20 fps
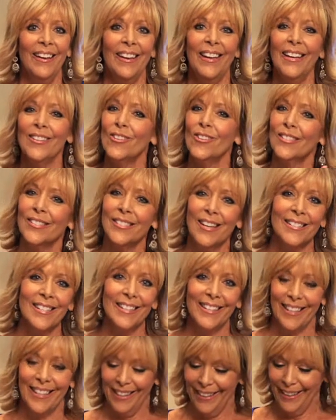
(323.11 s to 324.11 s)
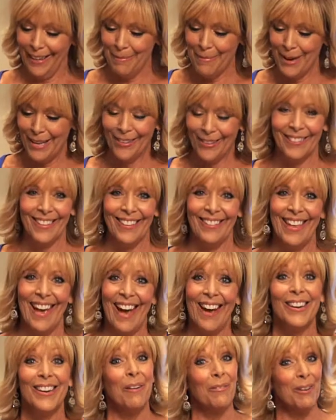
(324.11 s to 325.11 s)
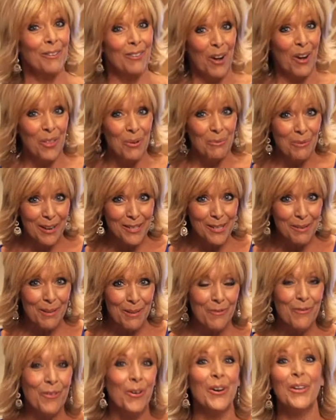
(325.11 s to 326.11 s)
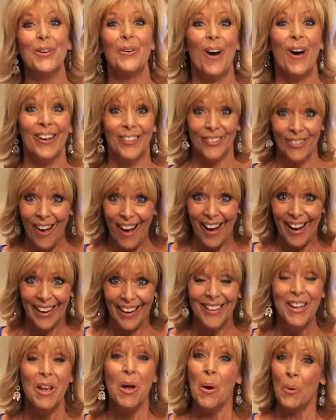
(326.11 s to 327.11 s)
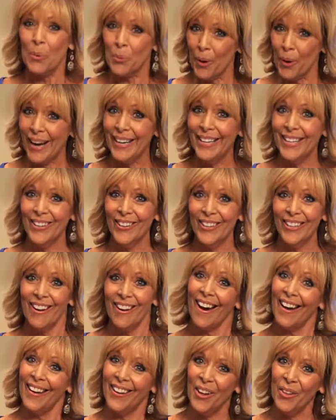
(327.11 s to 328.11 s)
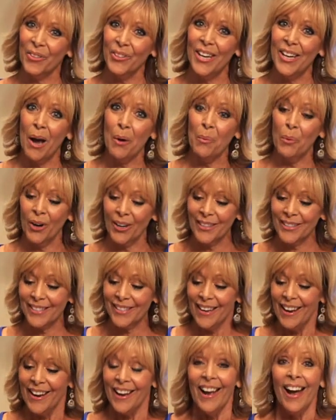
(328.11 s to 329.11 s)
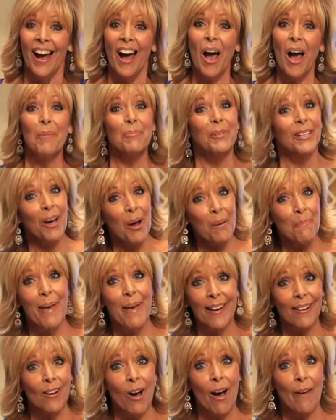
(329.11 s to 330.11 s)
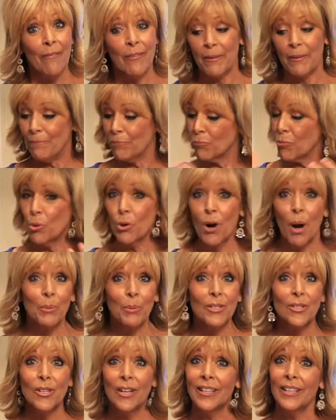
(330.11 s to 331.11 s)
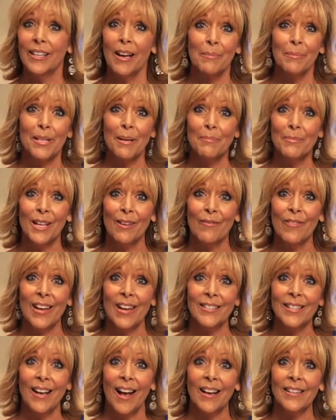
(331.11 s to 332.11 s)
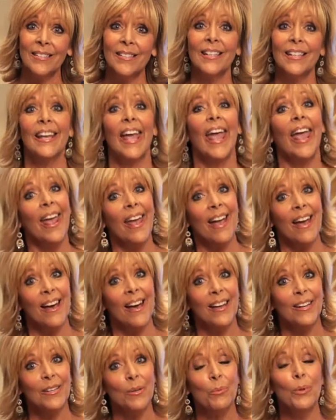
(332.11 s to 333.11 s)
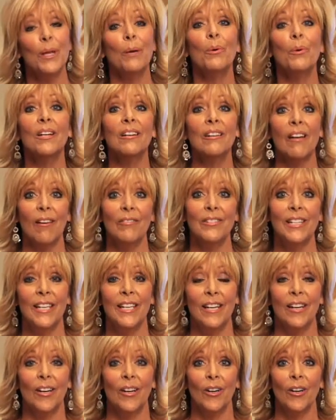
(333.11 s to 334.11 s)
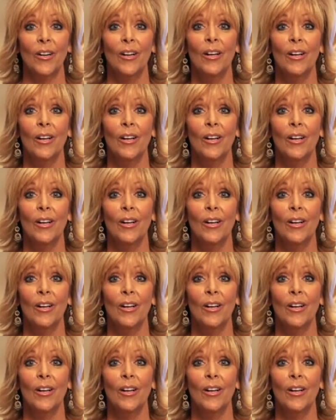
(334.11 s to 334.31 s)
It just doesn't get any better than that. Now we've got the recipe for you online right here at iHealth Networks. Come back often. We're always cooking up something fantastic, and we would love to hear